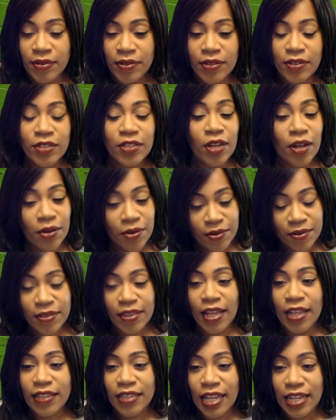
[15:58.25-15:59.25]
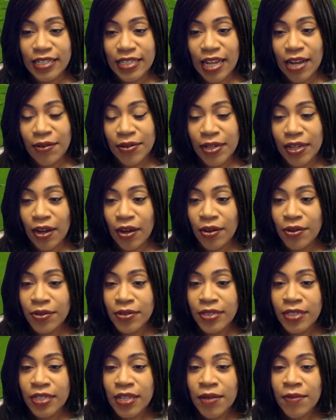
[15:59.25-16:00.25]
So that's how it
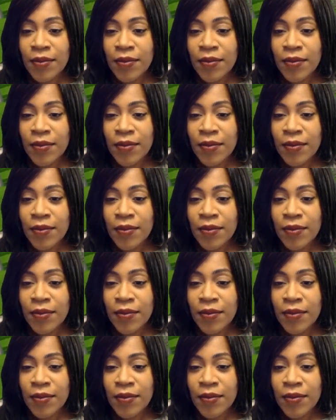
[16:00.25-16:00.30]
goes.